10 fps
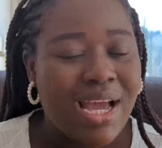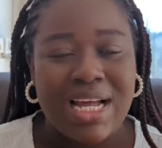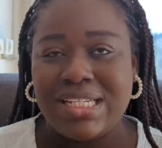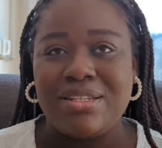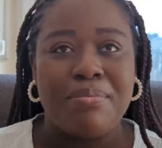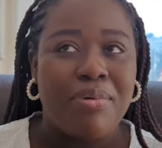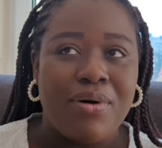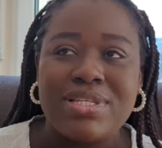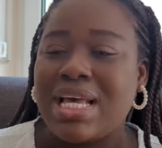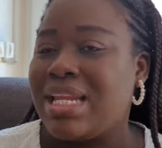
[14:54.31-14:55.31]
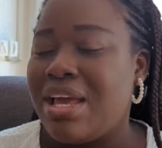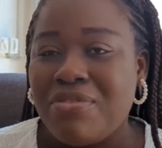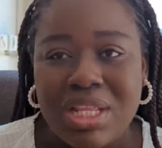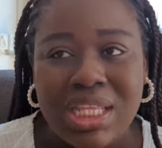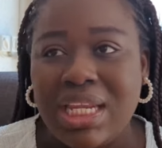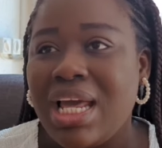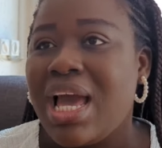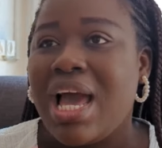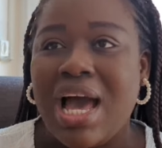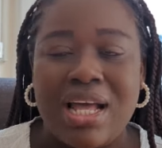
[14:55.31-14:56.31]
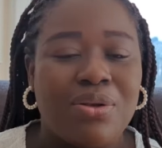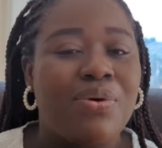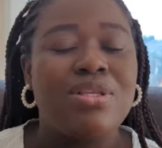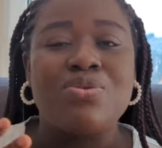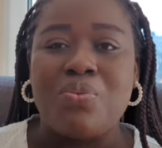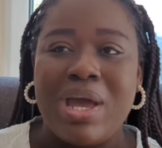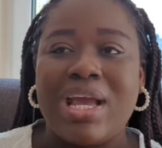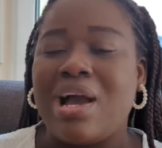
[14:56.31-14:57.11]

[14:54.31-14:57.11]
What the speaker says: catching the bus and everything, and going to work.